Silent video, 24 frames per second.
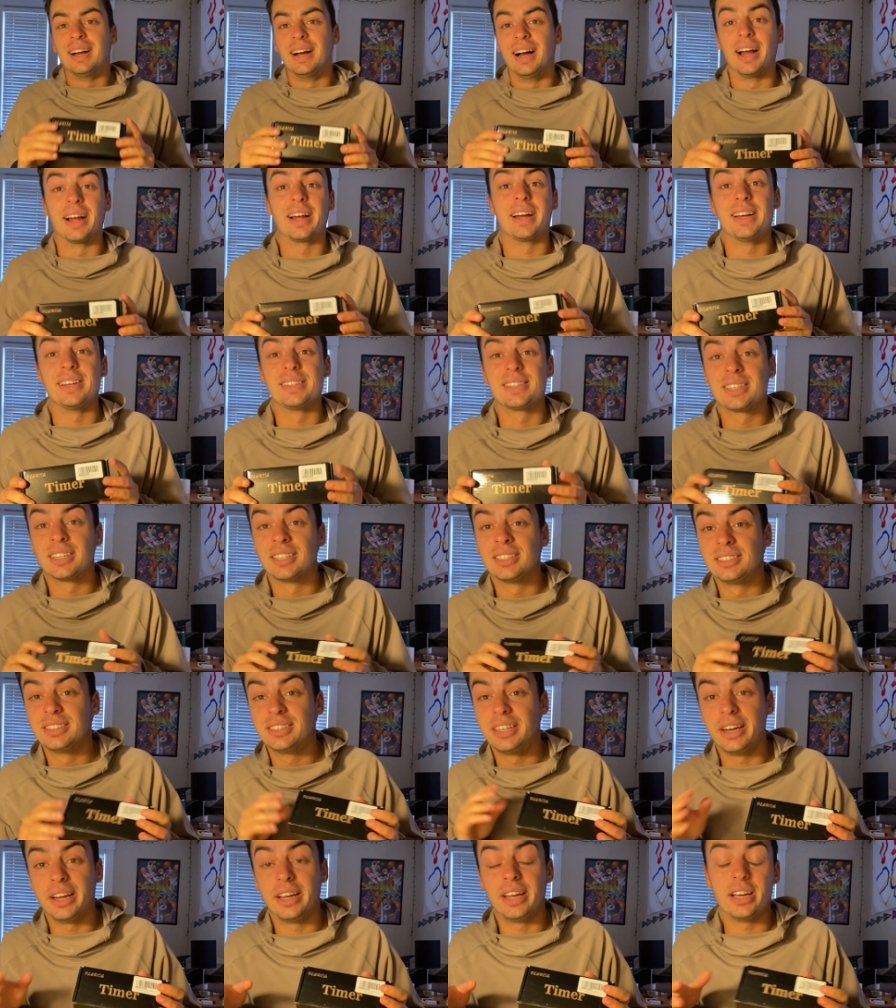Hi guys,
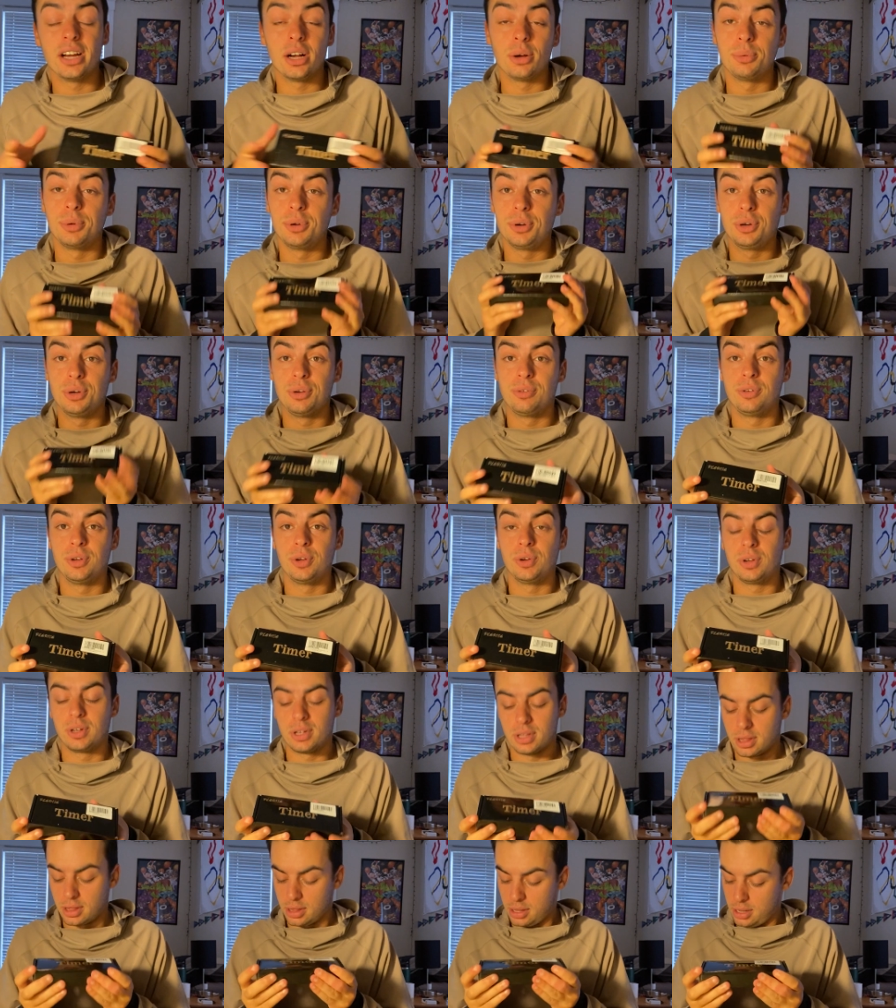today I'll be
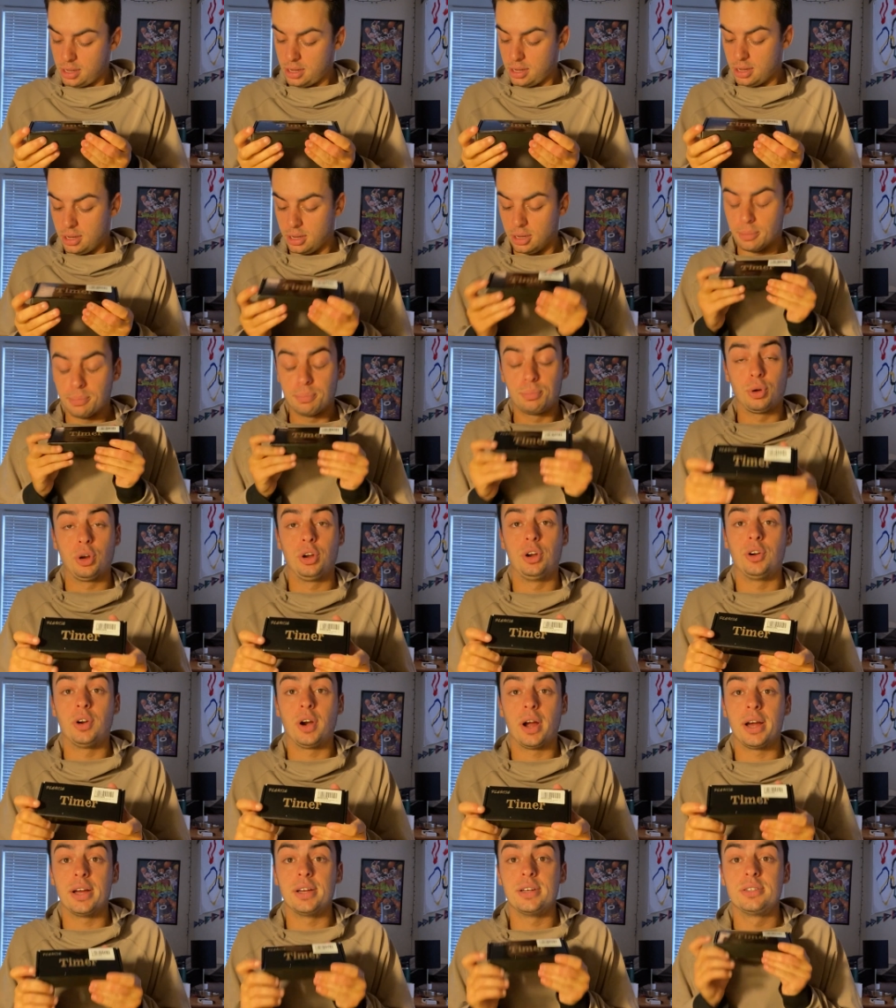reviewing the
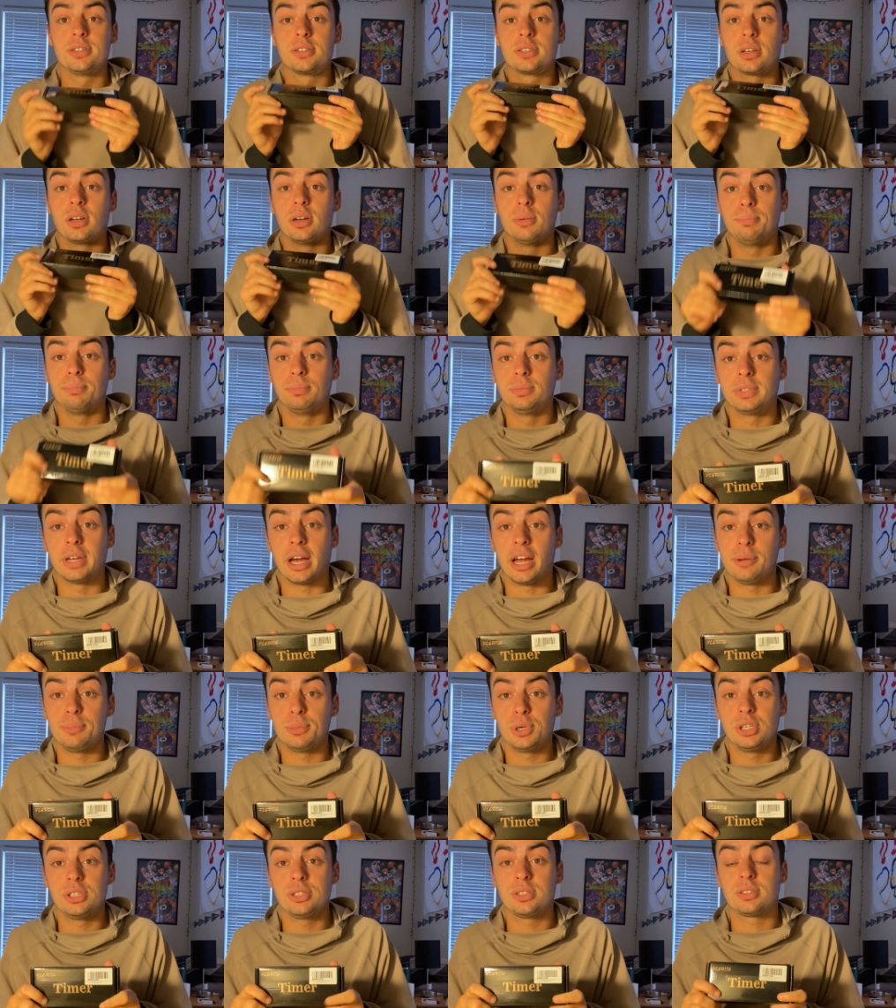pre-rise
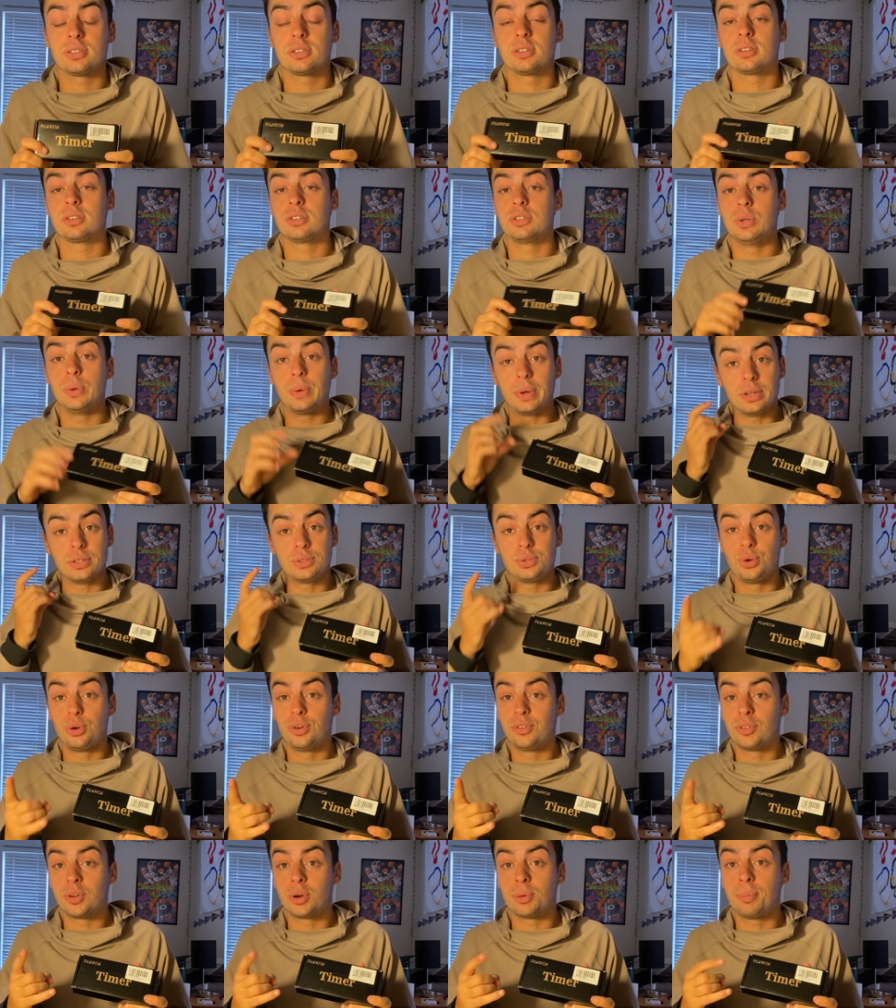timers. You get
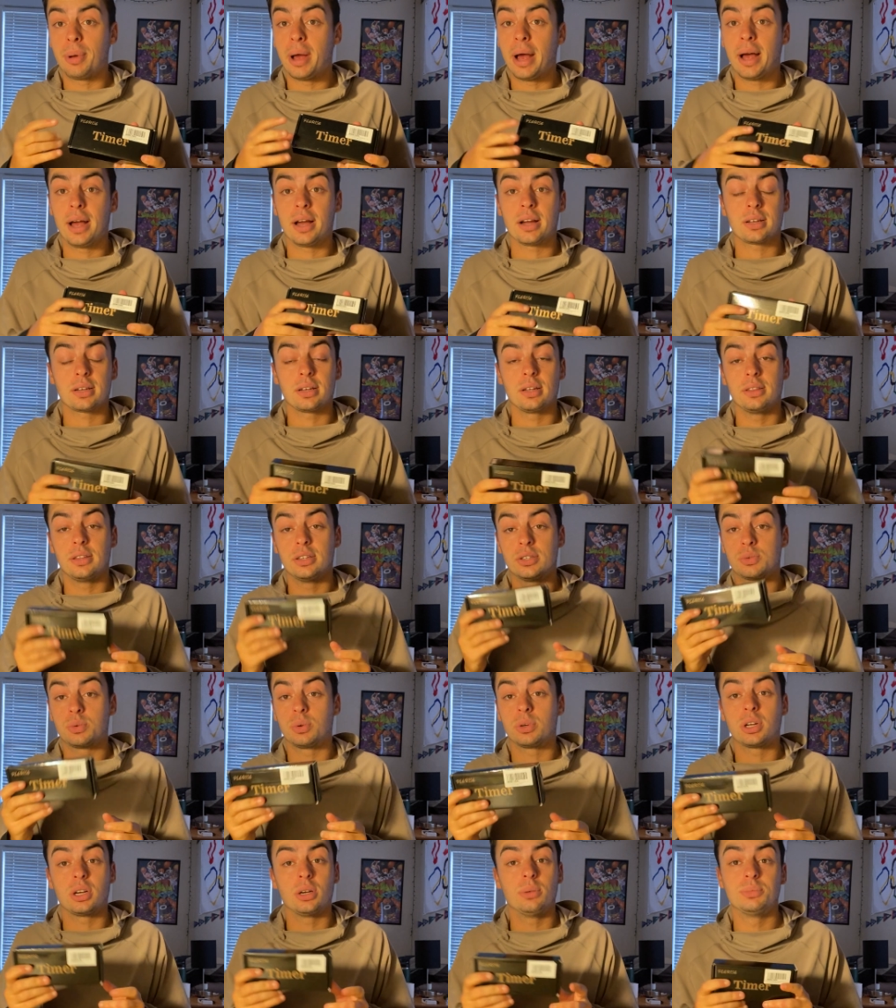two of them in a pack. This
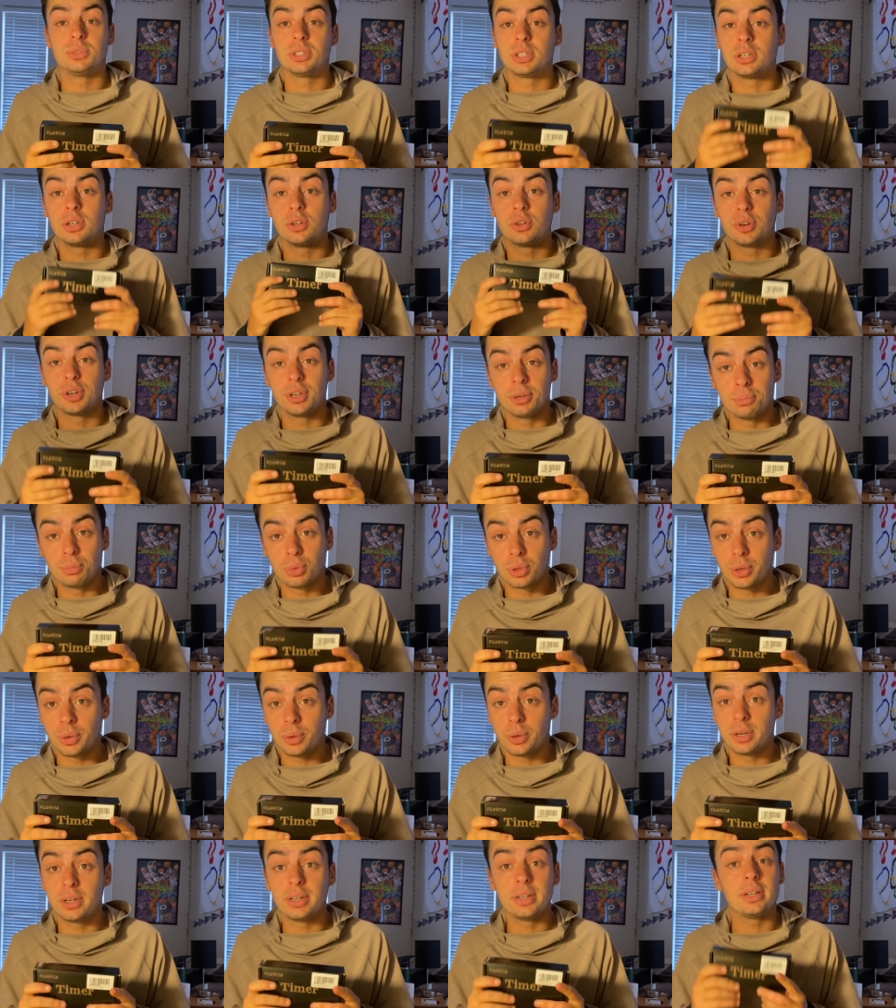one comes in a green blue
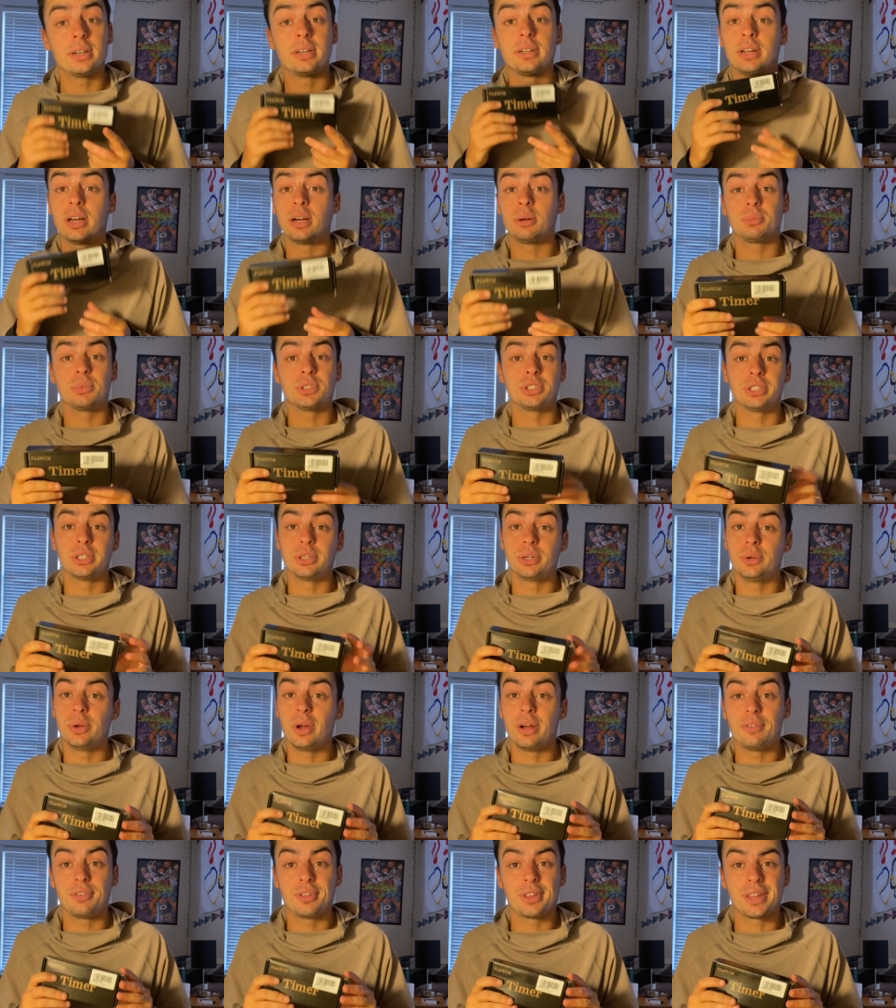one. Now I'm gonna show
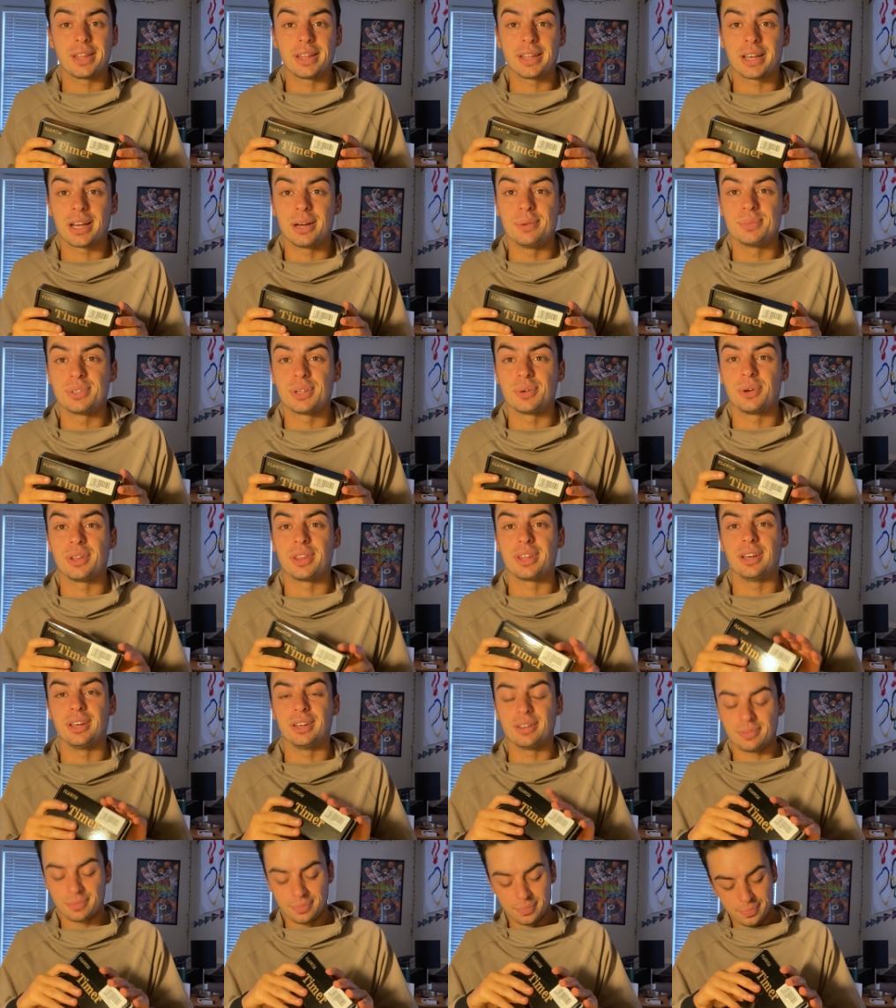you everything that comes with
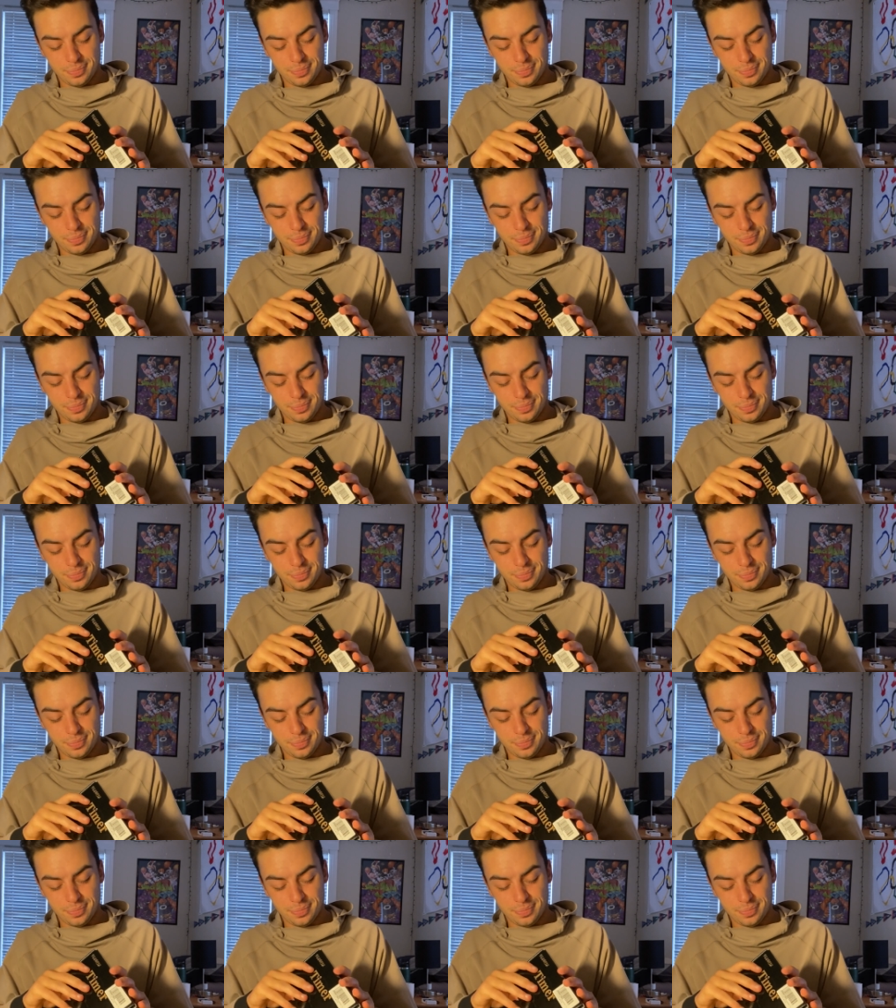it.